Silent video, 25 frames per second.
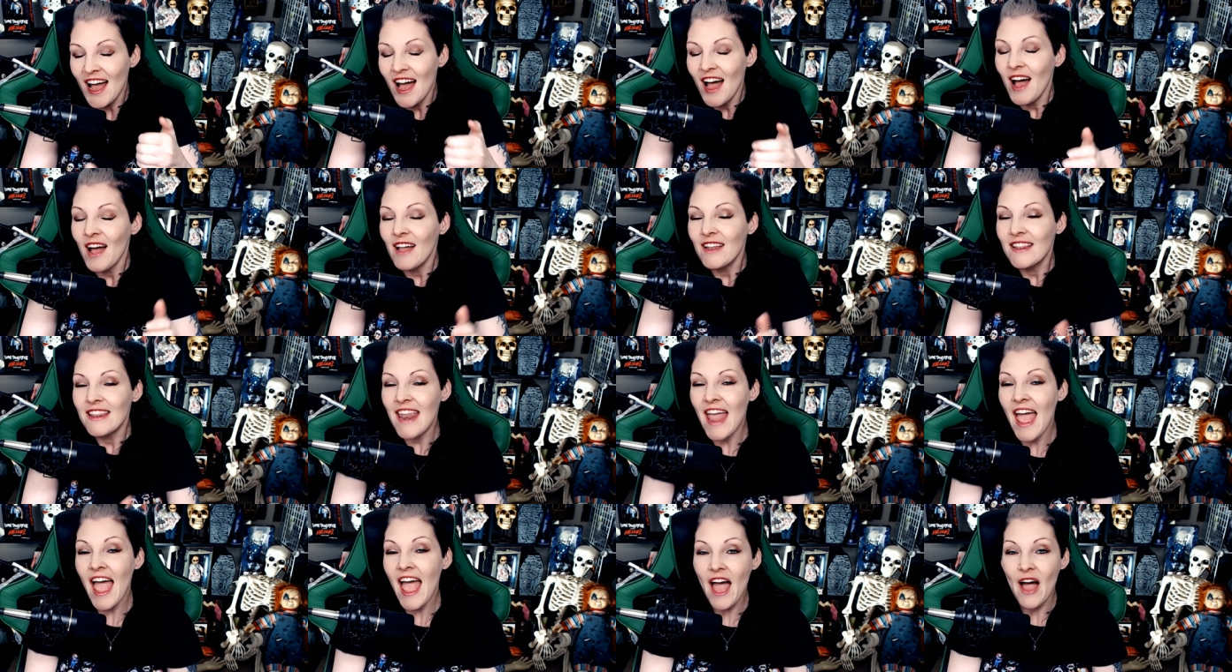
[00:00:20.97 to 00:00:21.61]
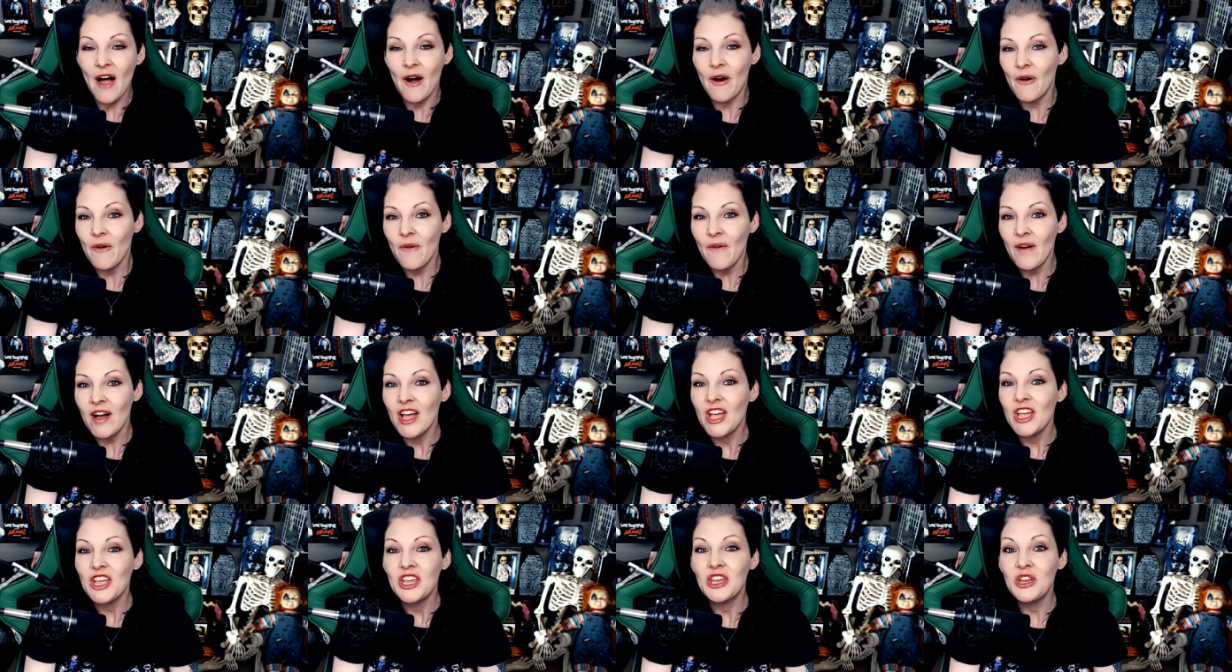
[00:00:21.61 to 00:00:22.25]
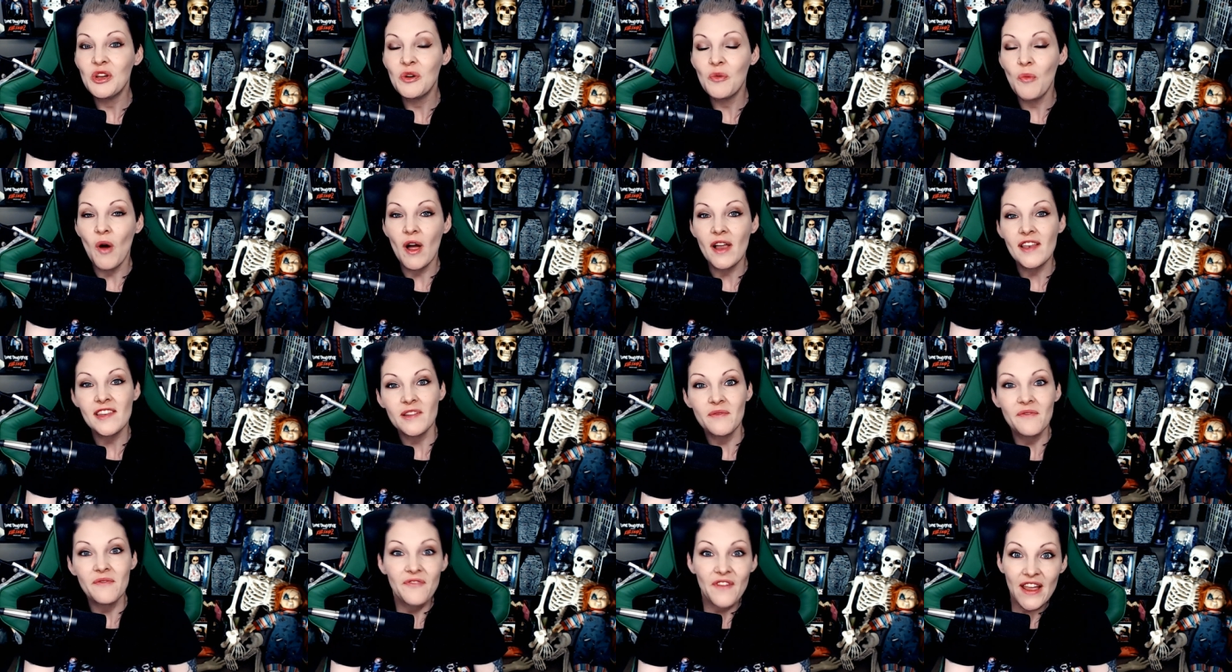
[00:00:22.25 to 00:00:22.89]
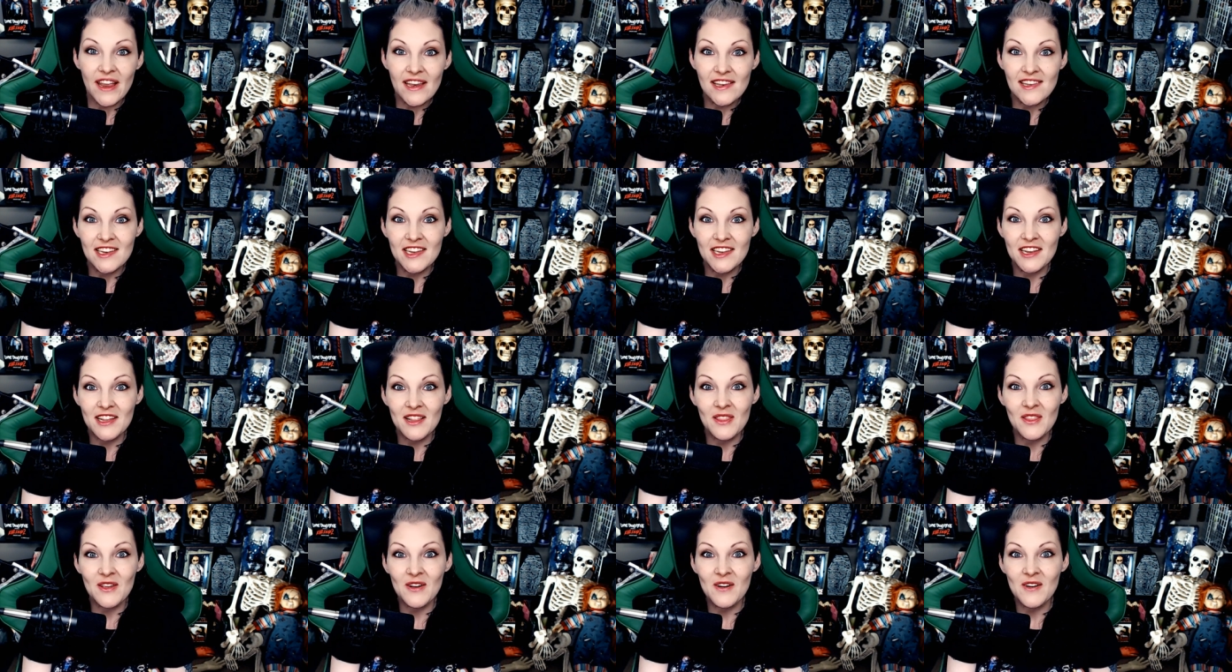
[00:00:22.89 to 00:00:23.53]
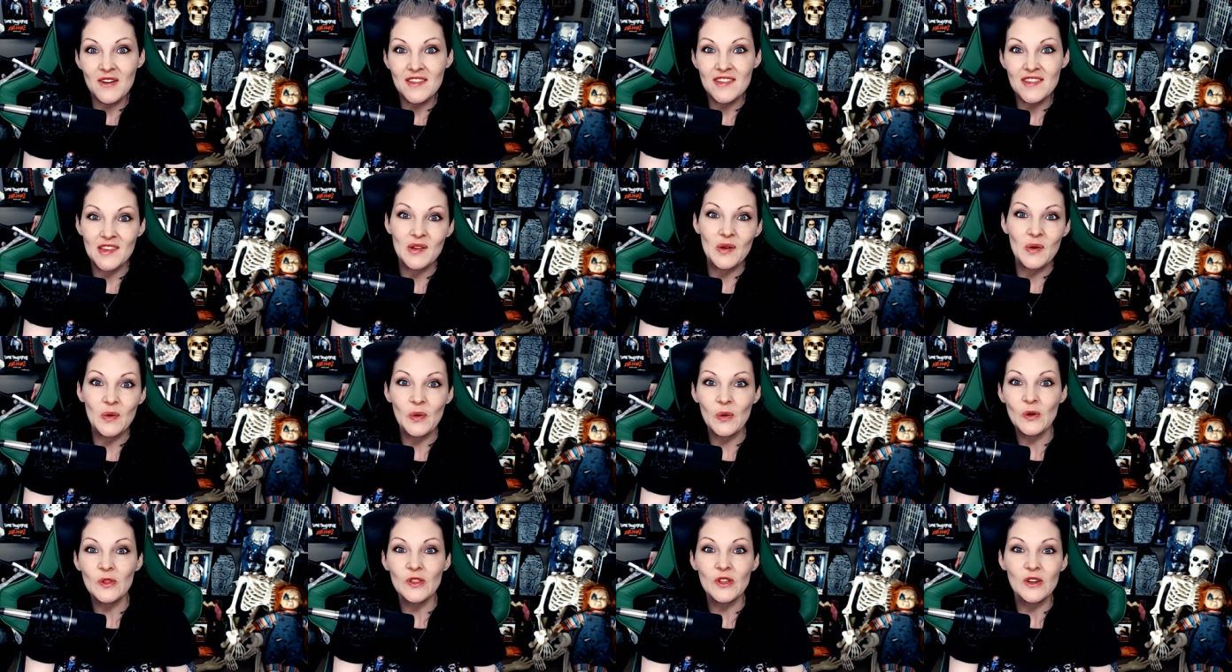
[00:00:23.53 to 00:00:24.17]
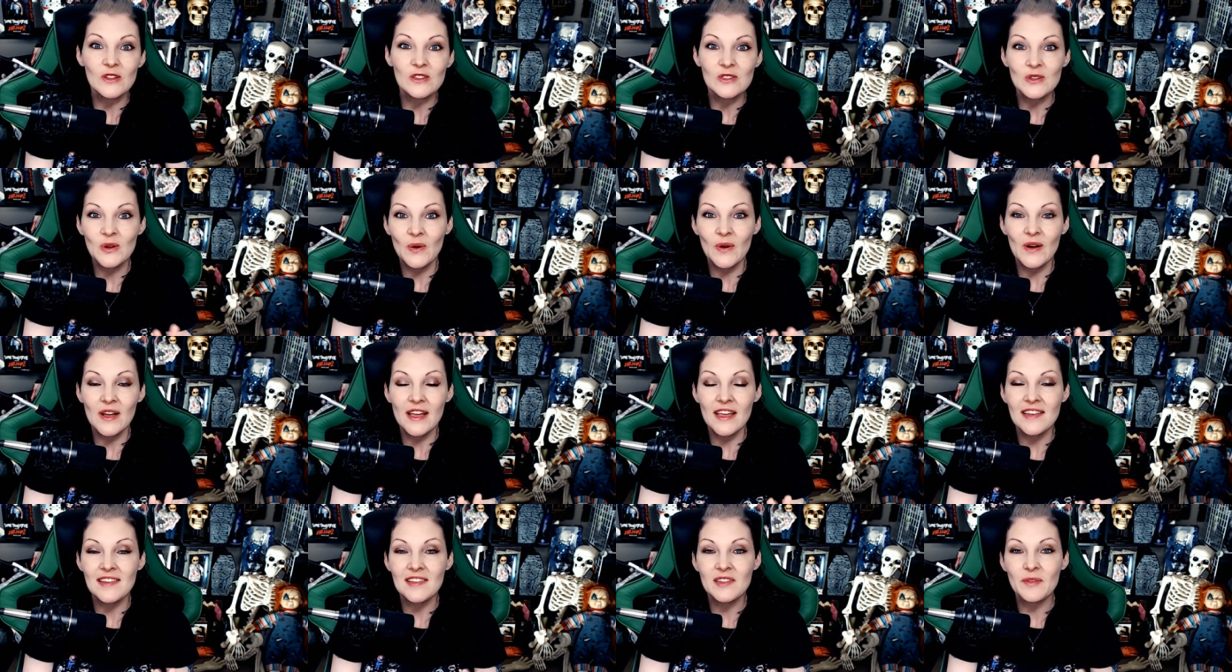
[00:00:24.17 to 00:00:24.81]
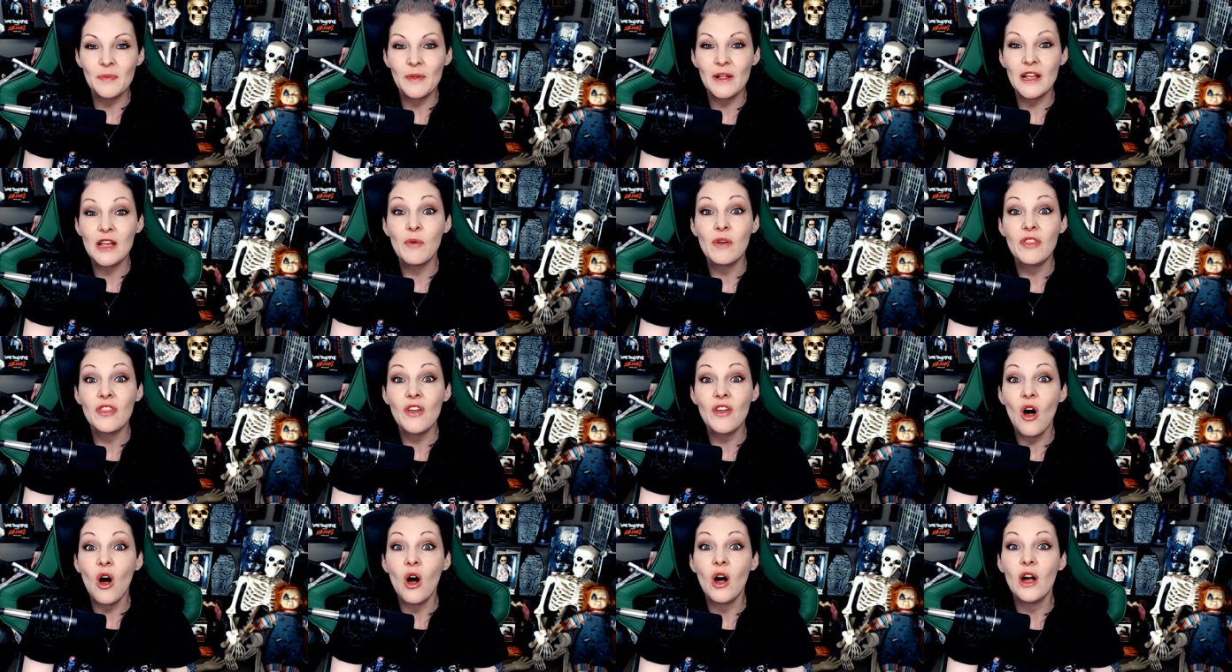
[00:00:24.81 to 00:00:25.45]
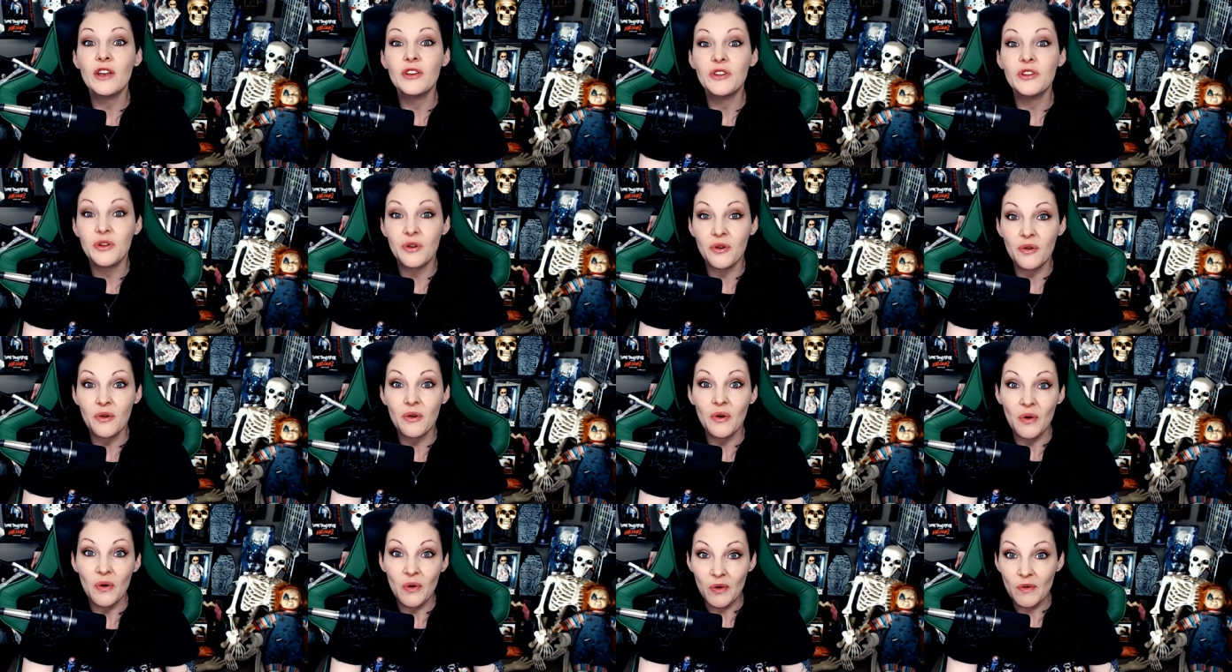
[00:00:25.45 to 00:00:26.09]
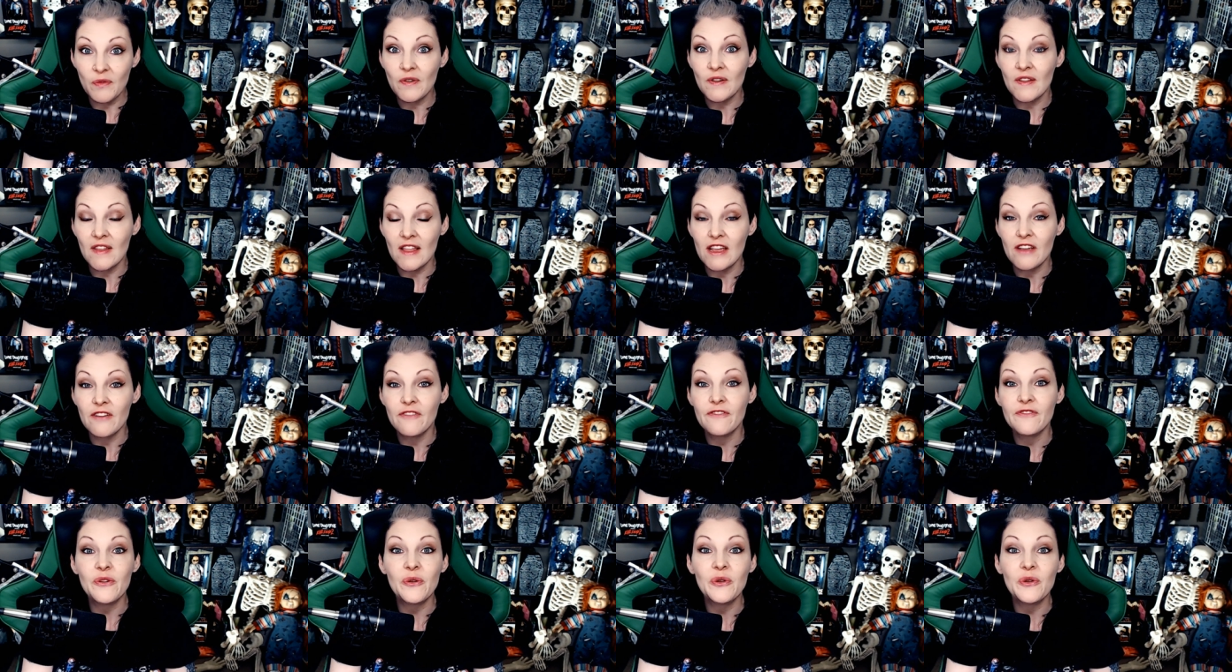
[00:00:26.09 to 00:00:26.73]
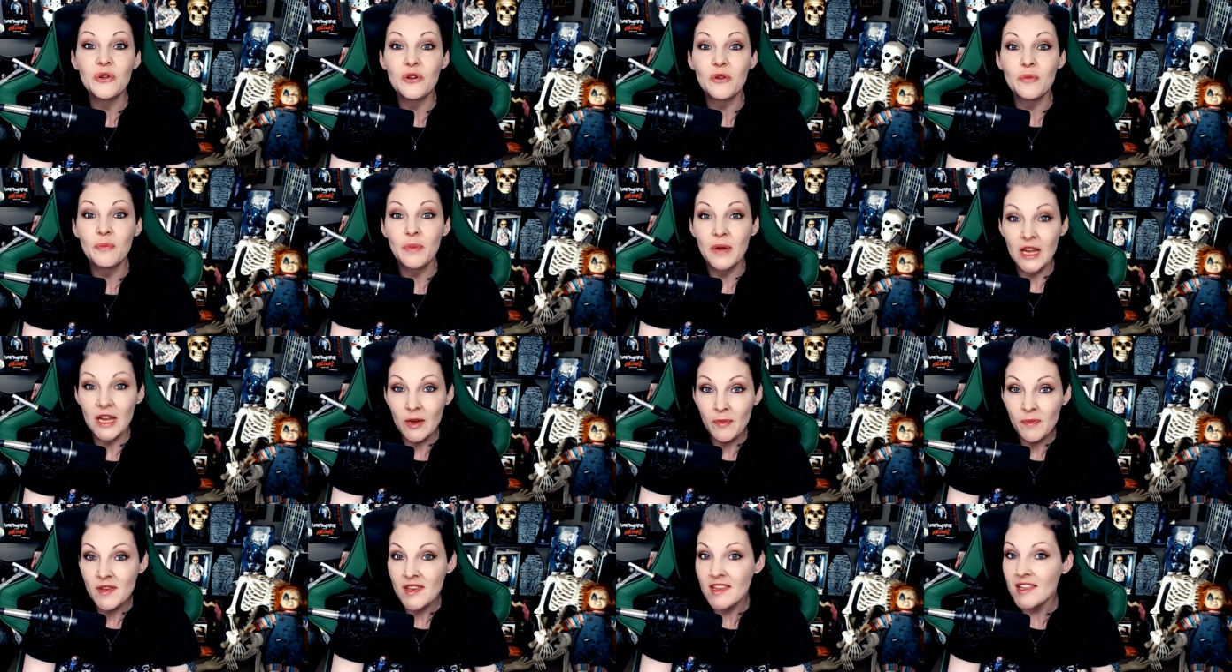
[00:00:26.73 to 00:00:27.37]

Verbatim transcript: Now, you want some fancy alerts and cool little toys to play with on your overlay for your peeps